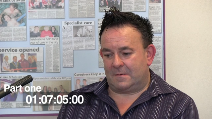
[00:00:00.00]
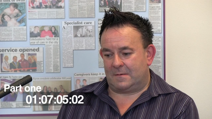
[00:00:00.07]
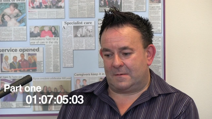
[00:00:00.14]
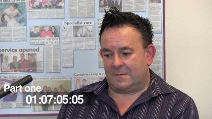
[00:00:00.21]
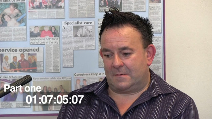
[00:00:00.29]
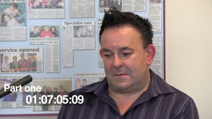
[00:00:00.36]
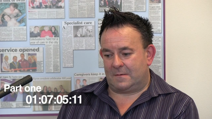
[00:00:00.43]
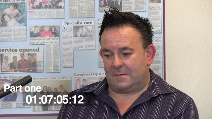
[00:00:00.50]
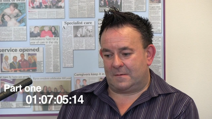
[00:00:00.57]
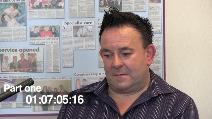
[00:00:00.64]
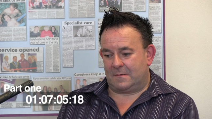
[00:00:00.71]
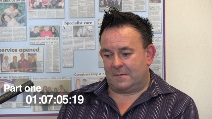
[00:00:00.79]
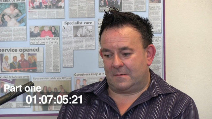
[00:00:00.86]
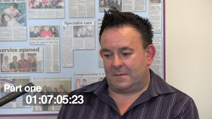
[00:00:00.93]

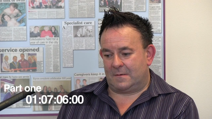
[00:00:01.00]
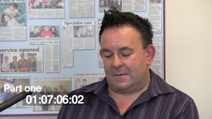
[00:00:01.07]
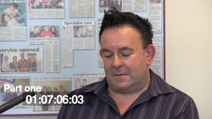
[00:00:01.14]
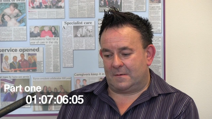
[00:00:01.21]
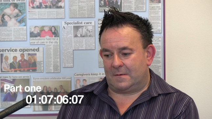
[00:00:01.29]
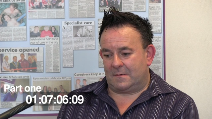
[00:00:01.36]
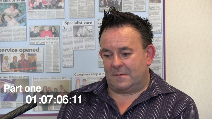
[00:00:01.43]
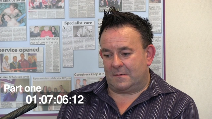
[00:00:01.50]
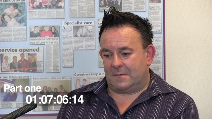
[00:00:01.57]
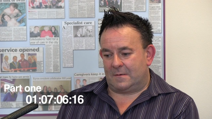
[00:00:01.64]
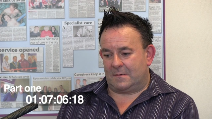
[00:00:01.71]
(no one is talking)